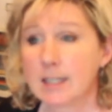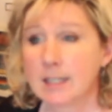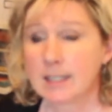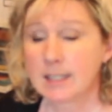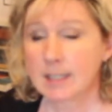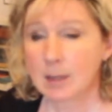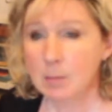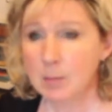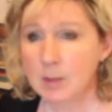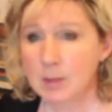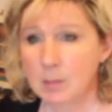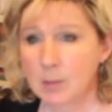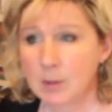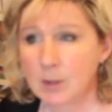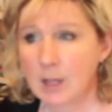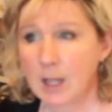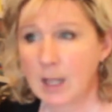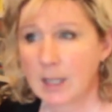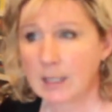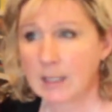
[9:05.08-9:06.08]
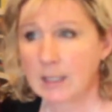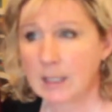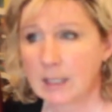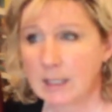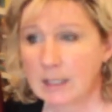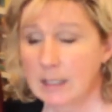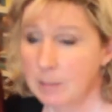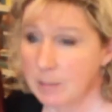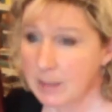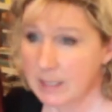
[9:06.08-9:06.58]
some people on
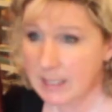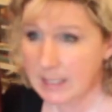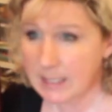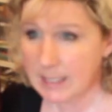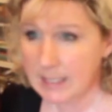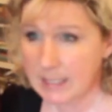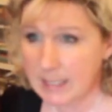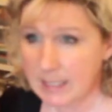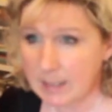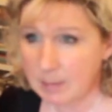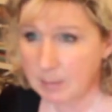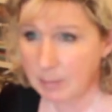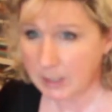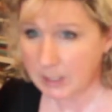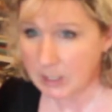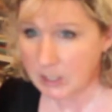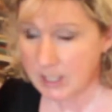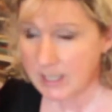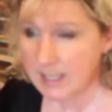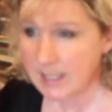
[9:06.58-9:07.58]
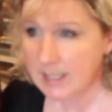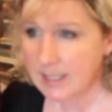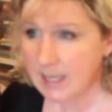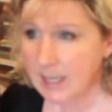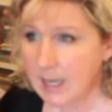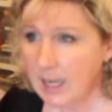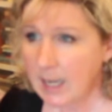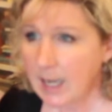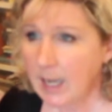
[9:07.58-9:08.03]
limited budgets